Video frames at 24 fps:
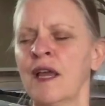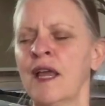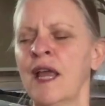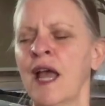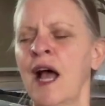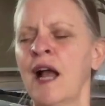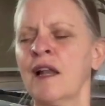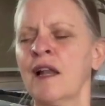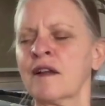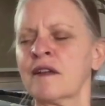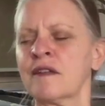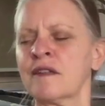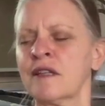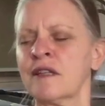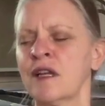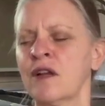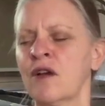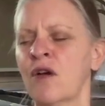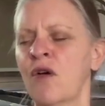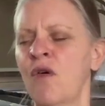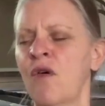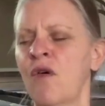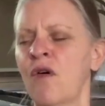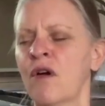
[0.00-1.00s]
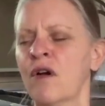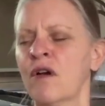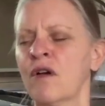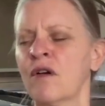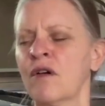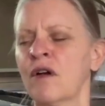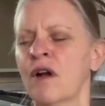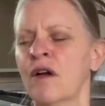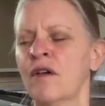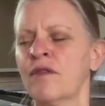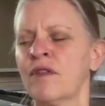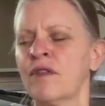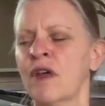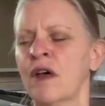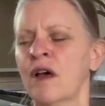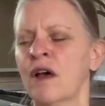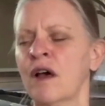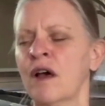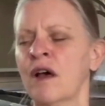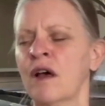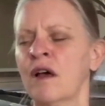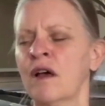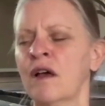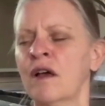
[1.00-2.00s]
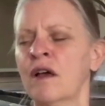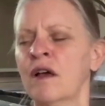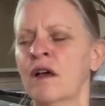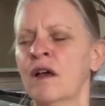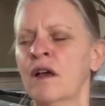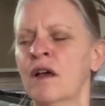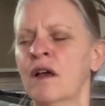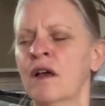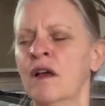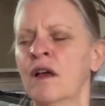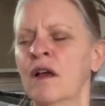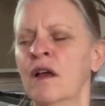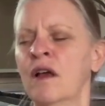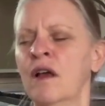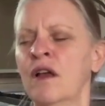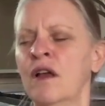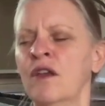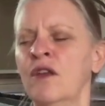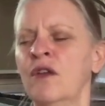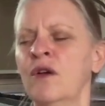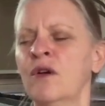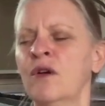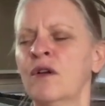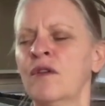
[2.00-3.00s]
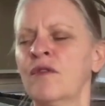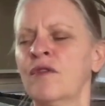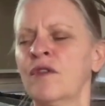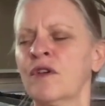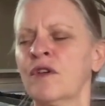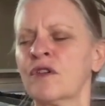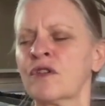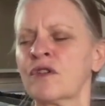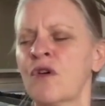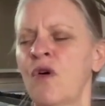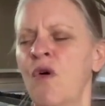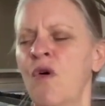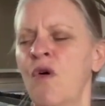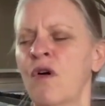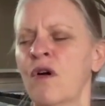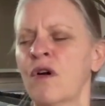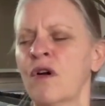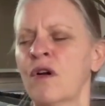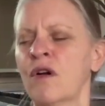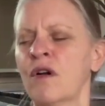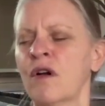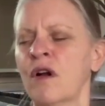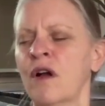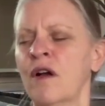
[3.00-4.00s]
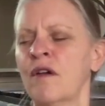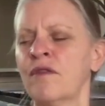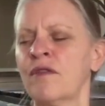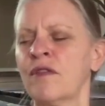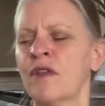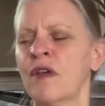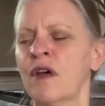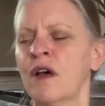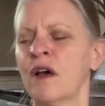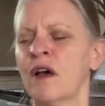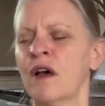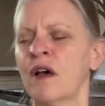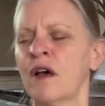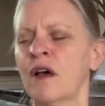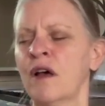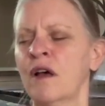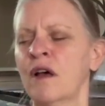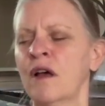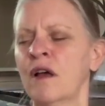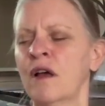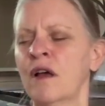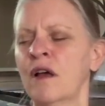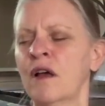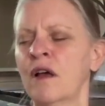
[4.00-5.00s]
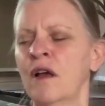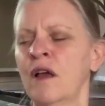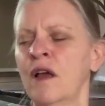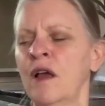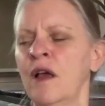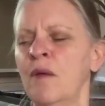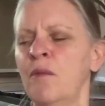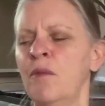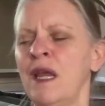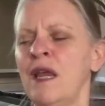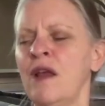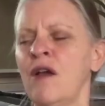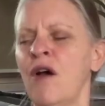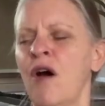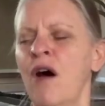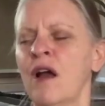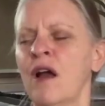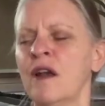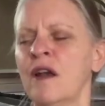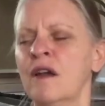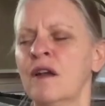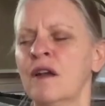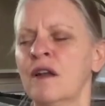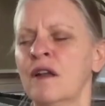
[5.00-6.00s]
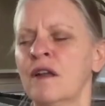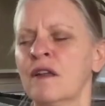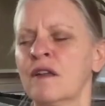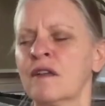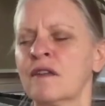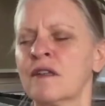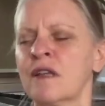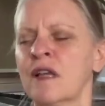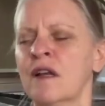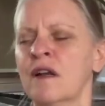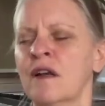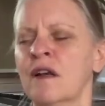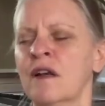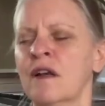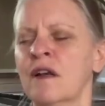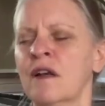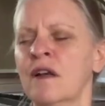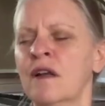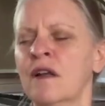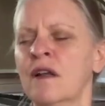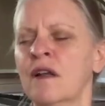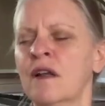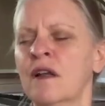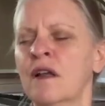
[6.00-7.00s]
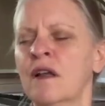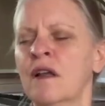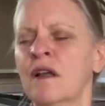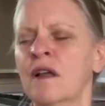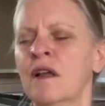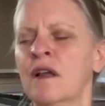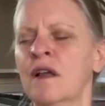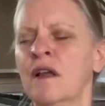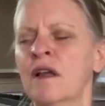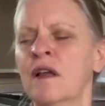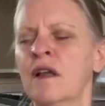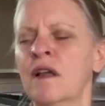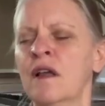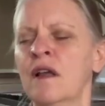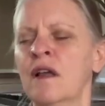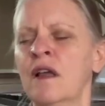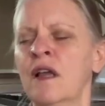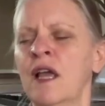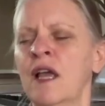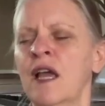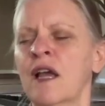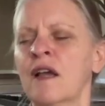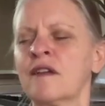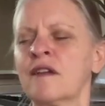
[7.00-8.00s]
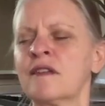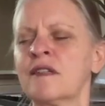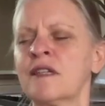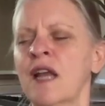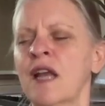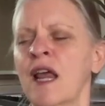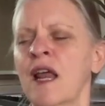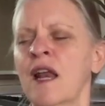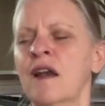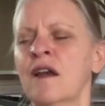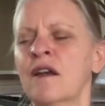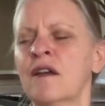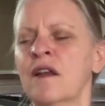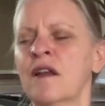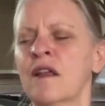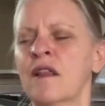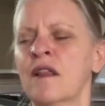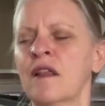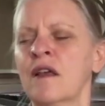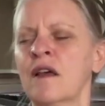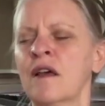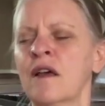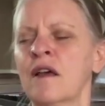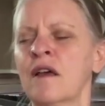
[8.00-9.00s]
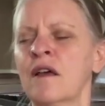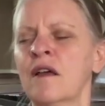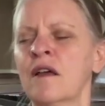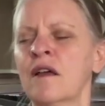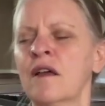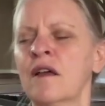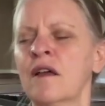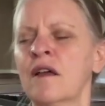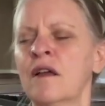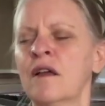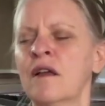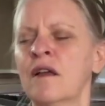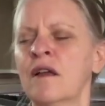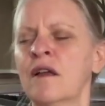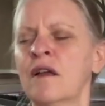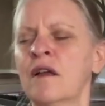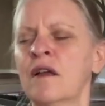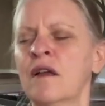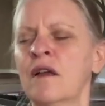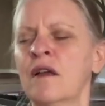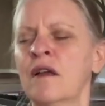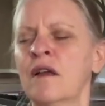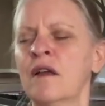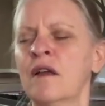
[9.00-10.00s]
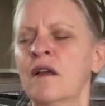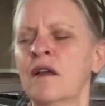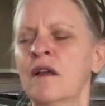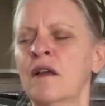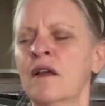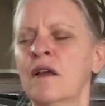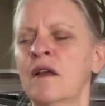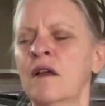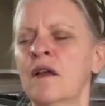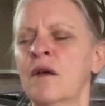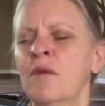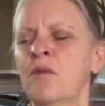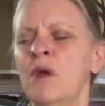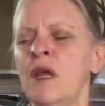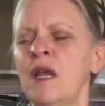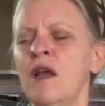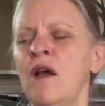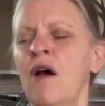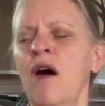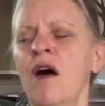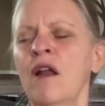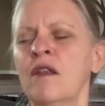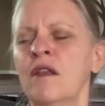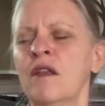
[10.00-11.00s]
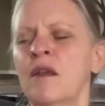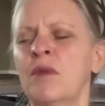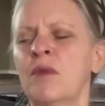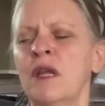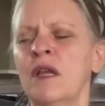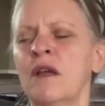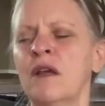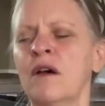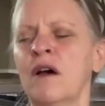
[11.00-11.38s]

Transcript: galaxy, corner of the universe, corner of the beyondness, and extend to the beyond,